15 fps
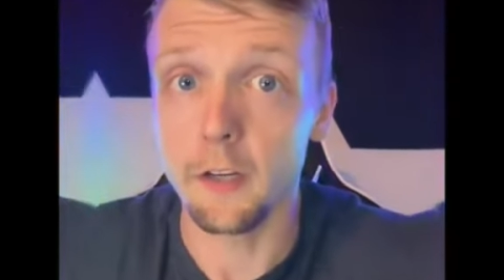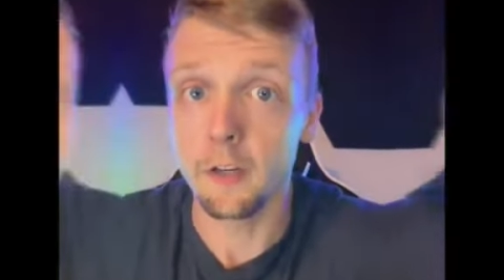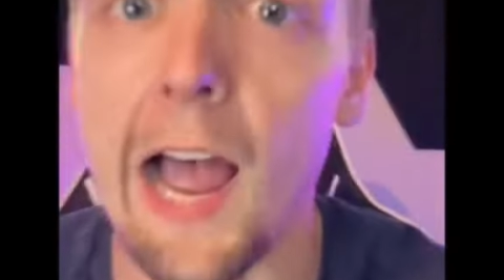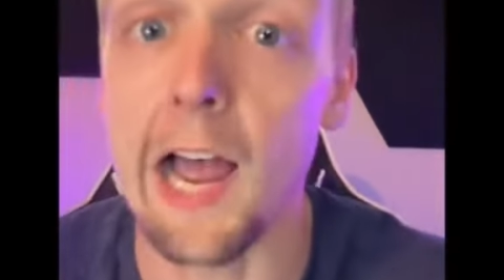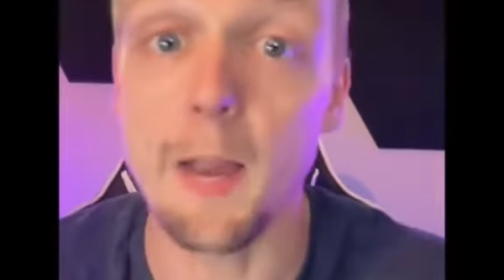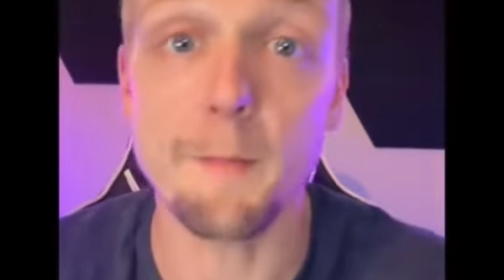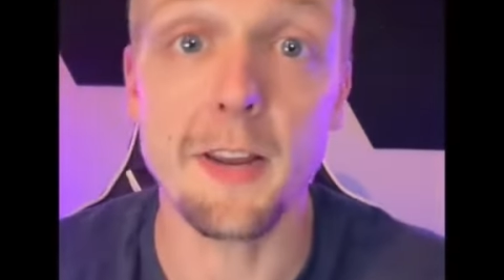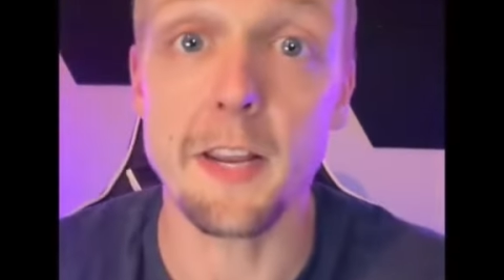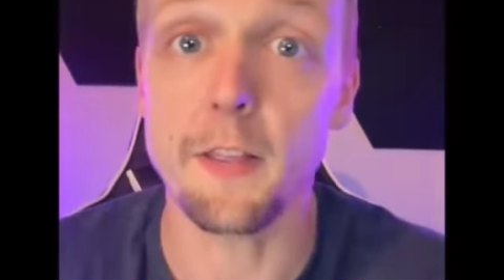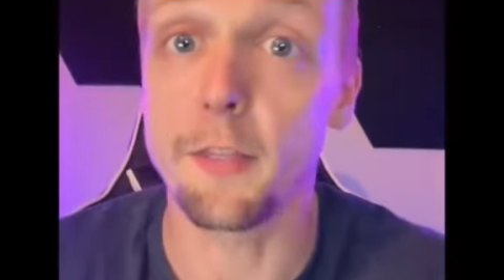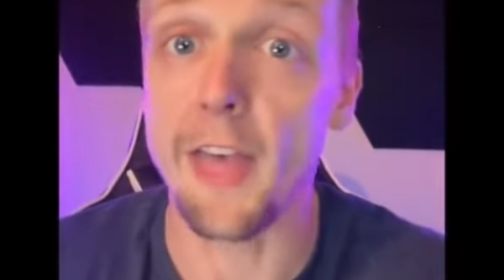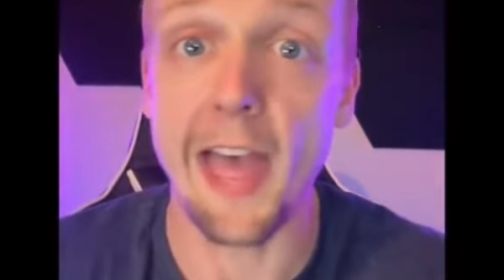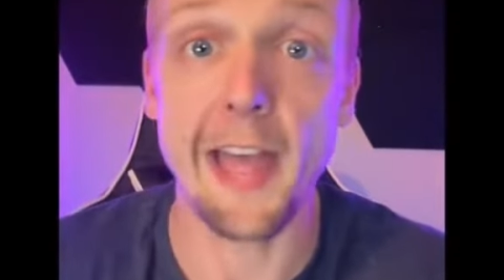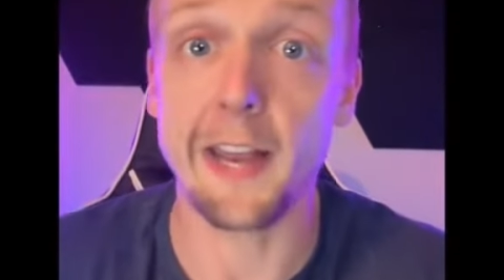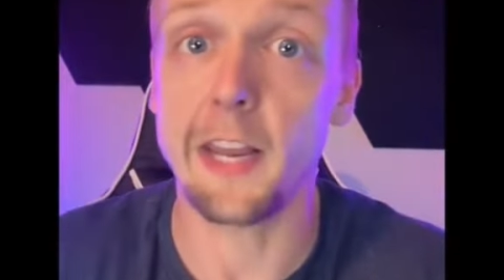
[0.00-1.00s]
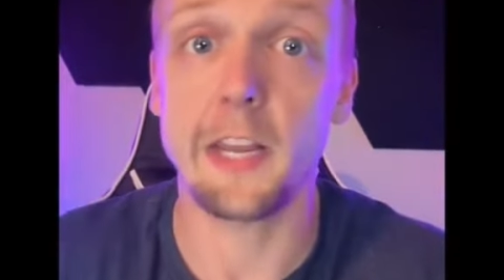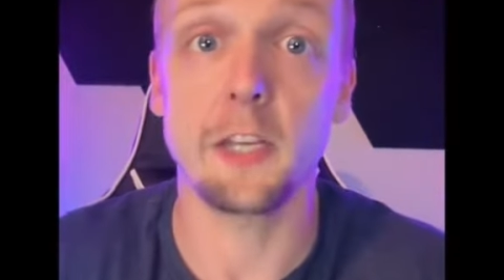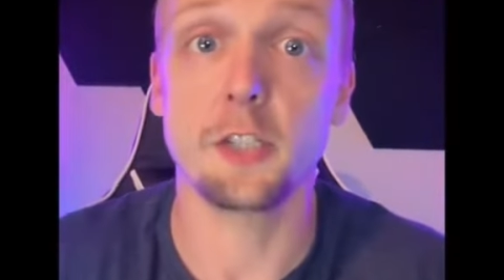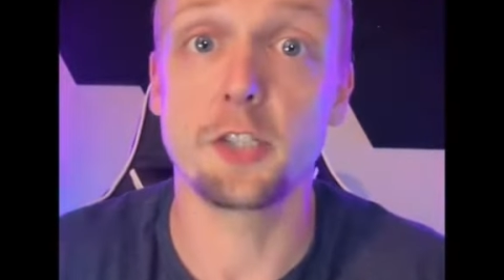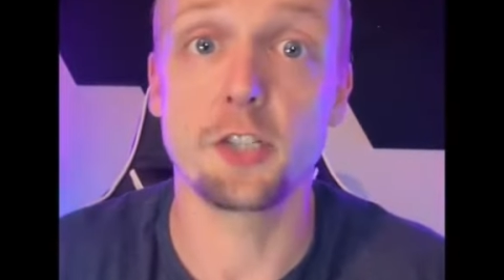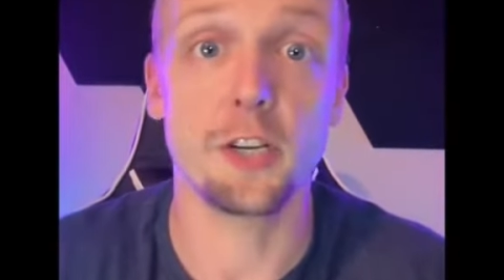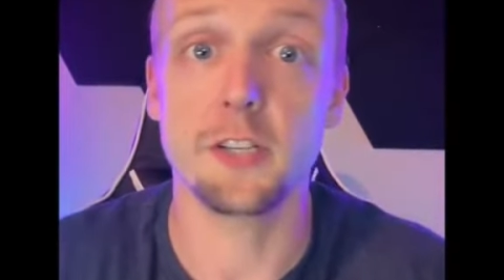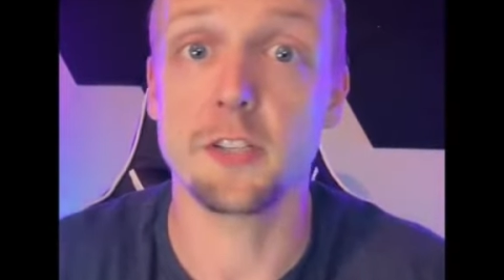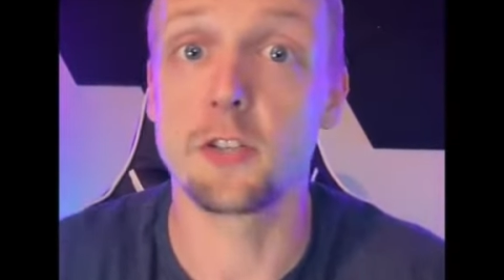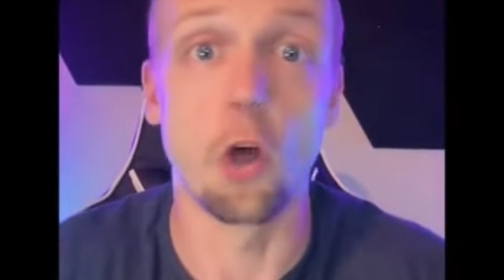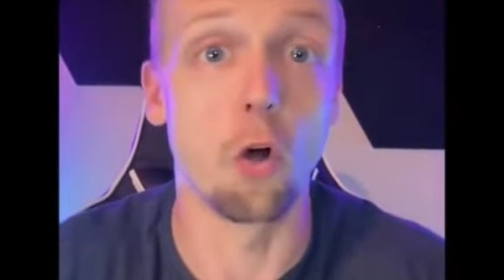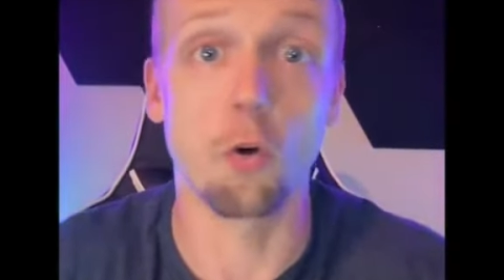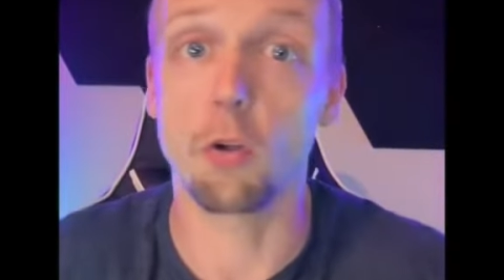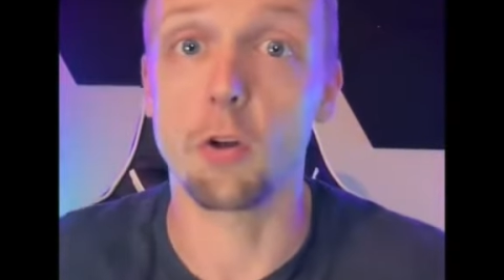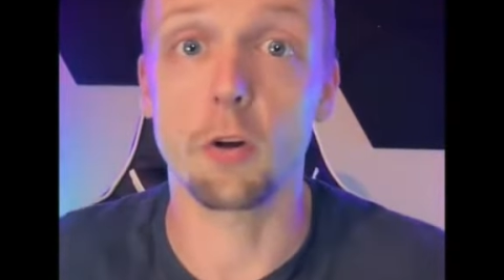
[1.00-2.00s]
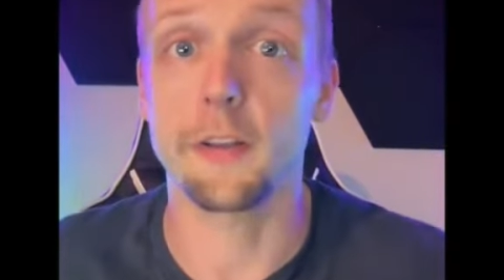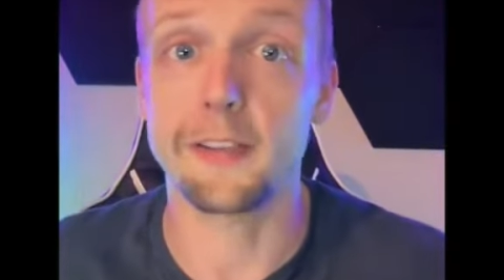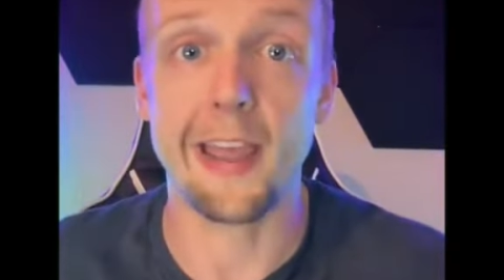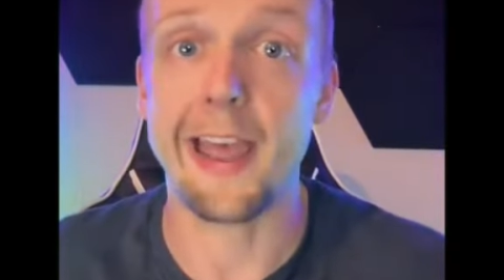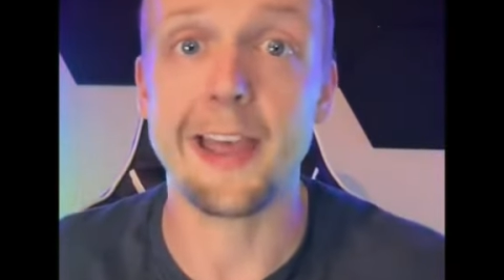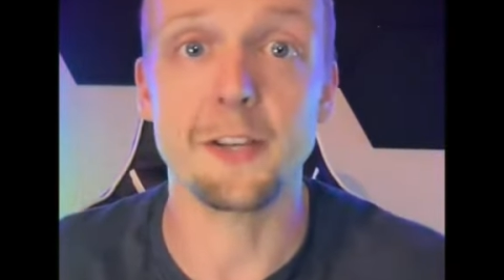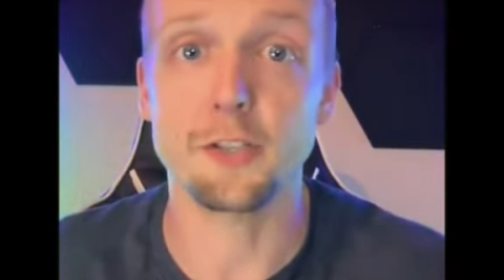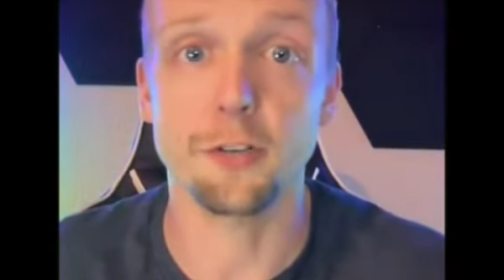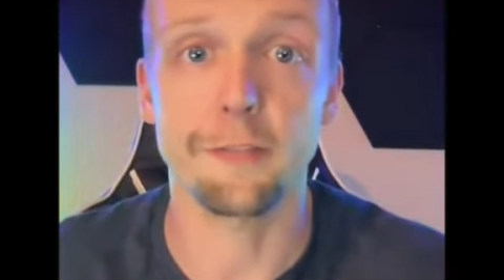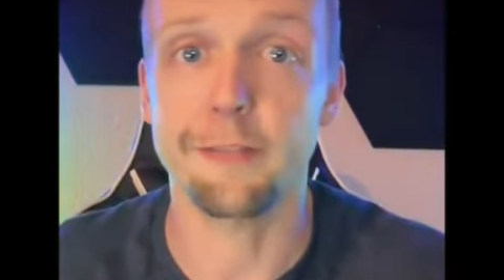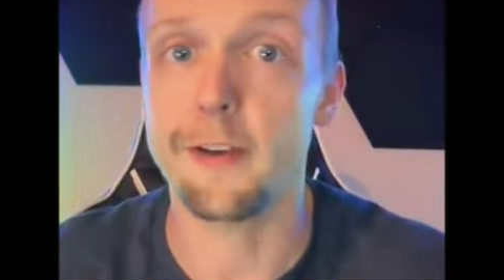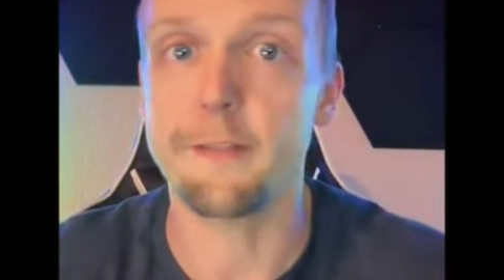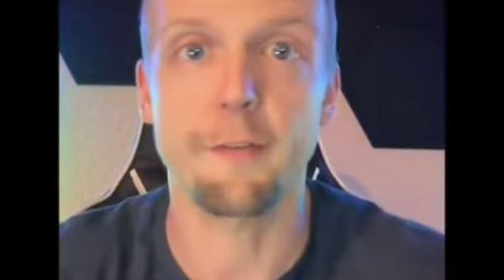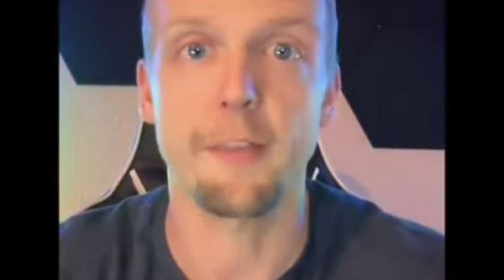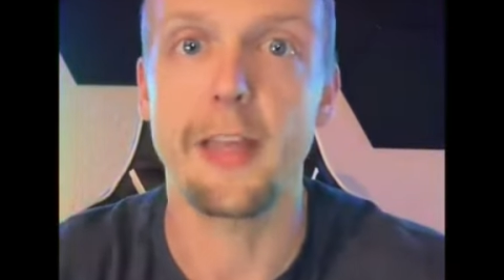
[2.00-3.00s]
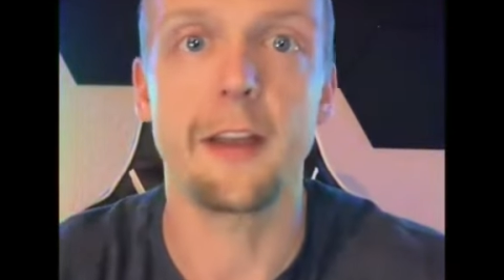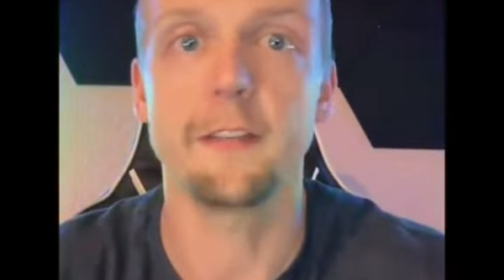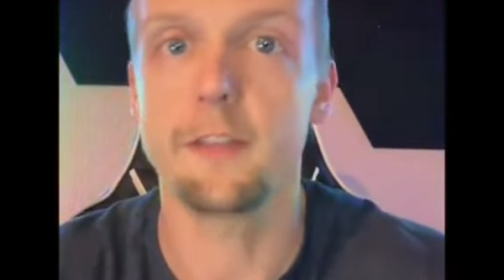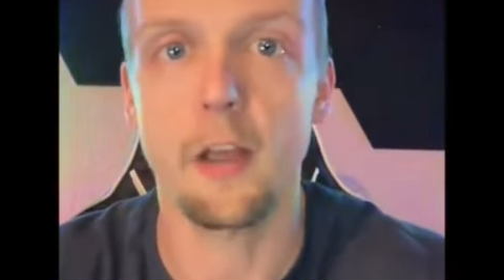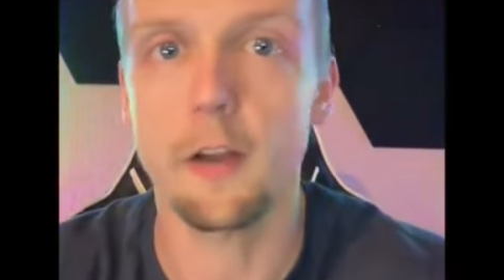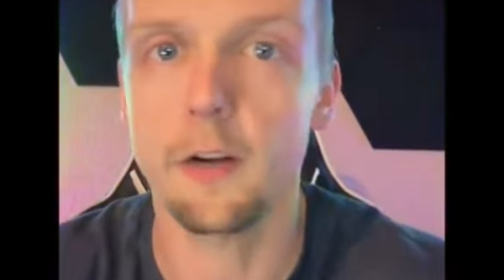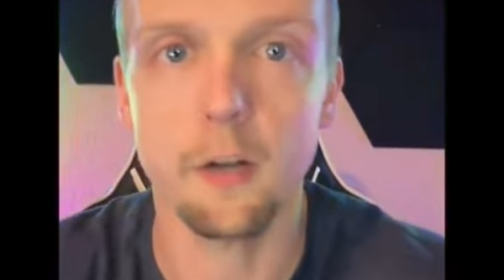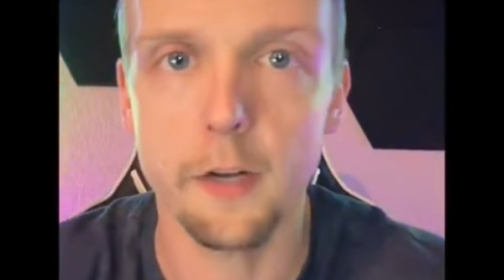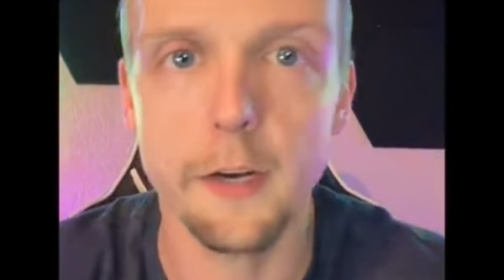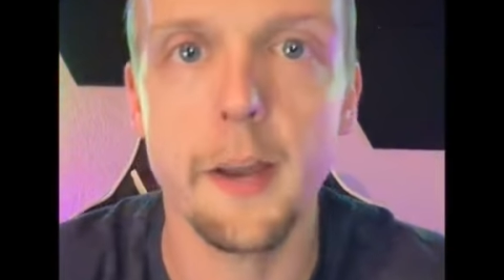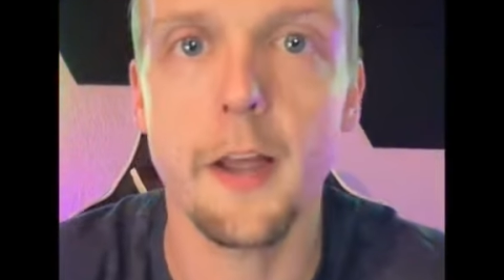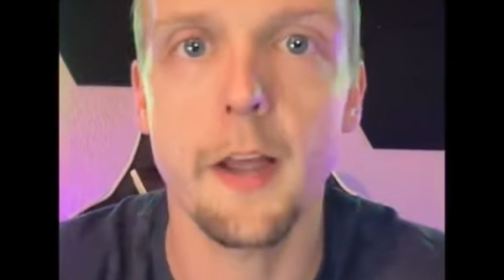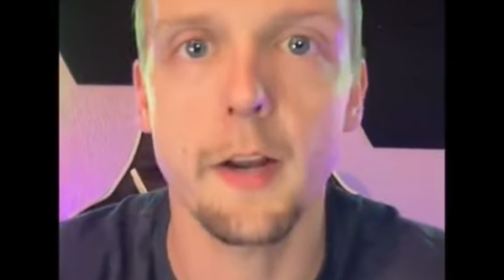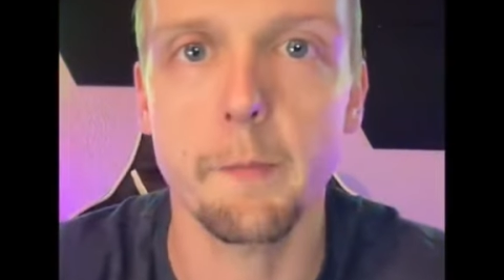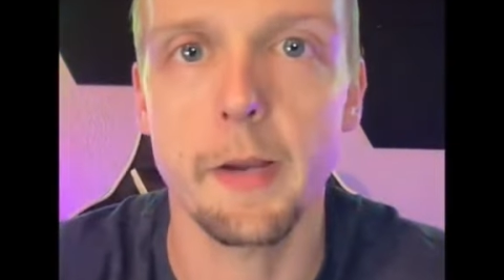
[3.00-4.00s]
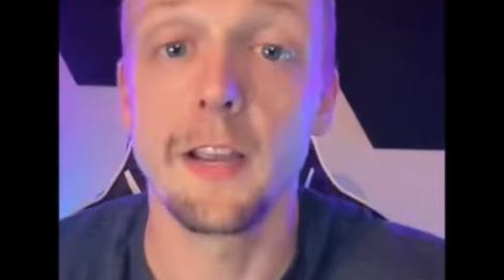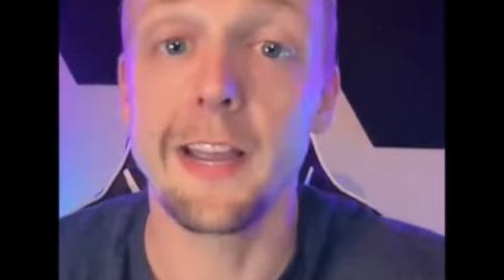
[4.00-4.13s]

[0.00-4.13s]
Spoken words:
I mean, that is just total catastrophe for that entire economy.